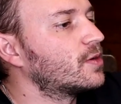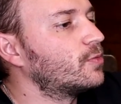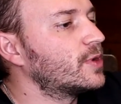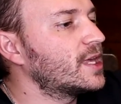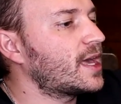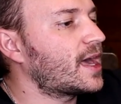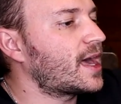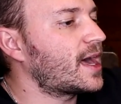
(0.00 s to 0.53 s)

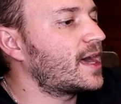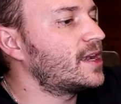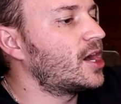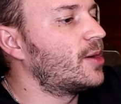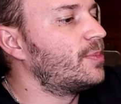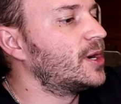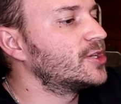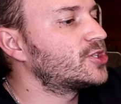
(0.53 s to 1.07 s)
we had
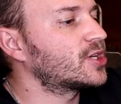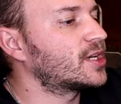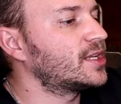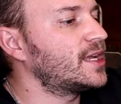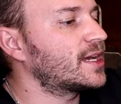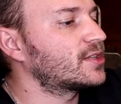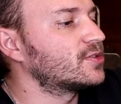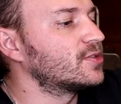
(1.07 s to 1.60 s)
a bunch of
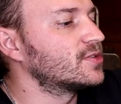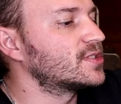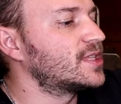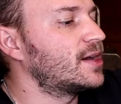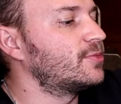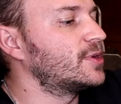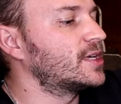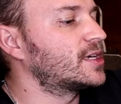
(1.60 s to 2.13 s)
connectors
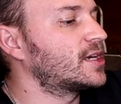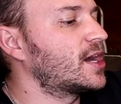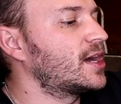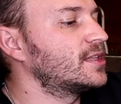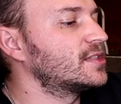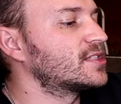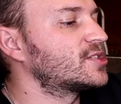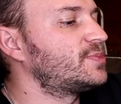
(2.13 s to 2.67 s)
that we
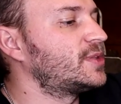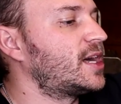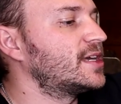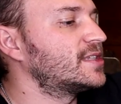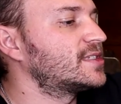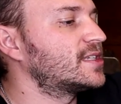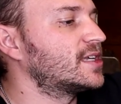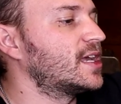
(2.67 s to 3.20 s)
cut and
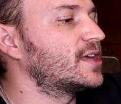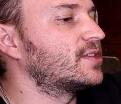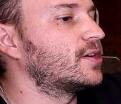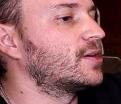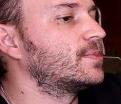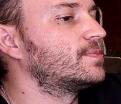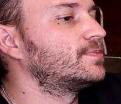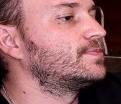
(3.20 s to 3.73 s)
spliced
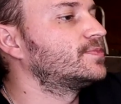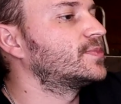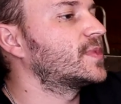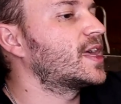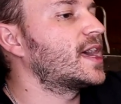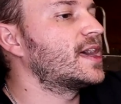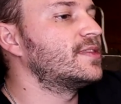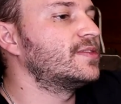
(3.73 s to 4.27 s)
together,
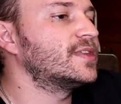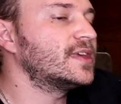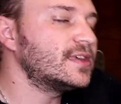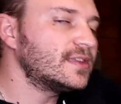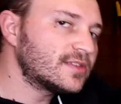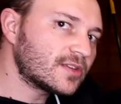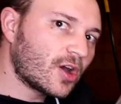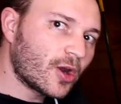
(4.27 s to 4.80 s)
and
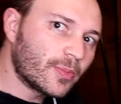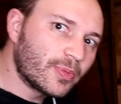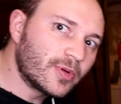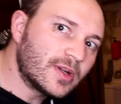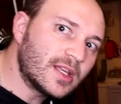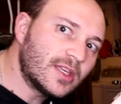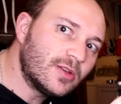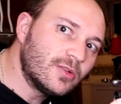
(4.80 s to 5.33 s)
these are
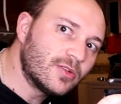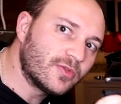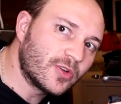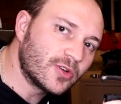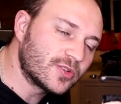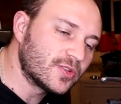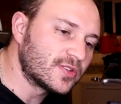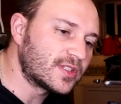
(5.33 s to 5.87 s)
pretty
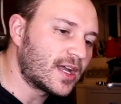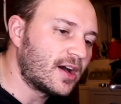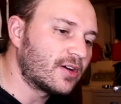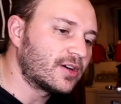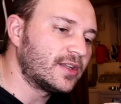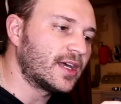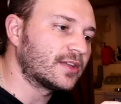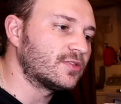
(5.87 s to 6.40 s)
universal style
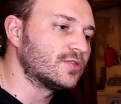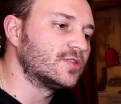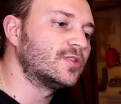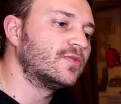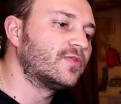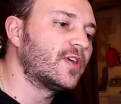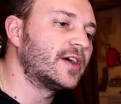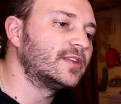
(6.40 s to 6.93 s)
connectors. You
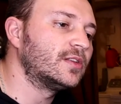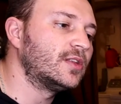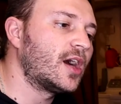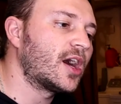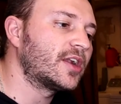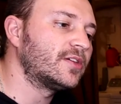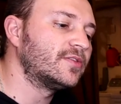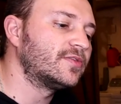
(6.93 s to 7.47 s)
can find a
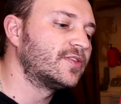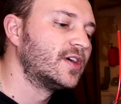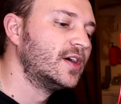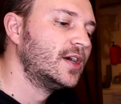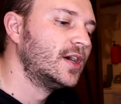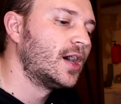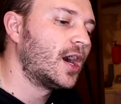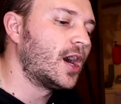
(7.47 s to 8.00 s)
lot of
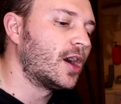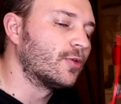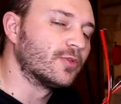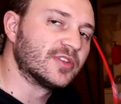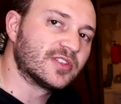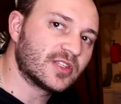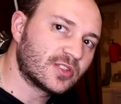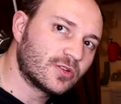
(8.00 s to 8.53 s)

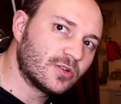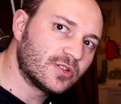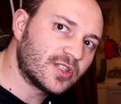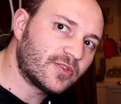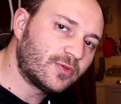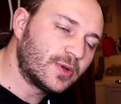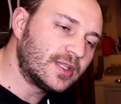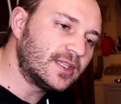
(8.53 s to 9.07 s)
resistors
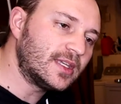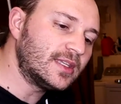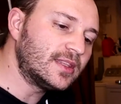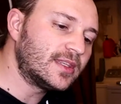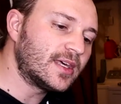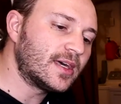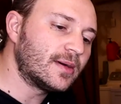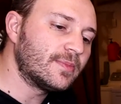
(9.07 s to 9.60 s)
if we need
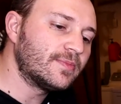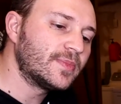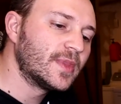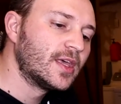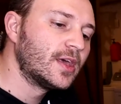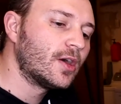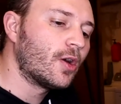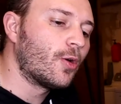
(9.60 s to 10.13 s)
them,
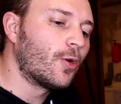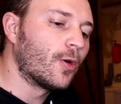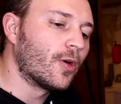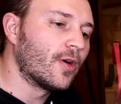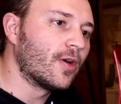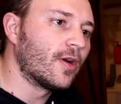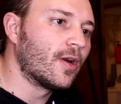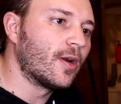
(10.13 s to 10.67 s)

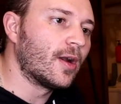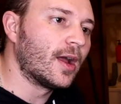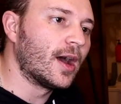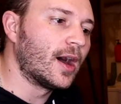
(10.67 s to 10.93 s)
or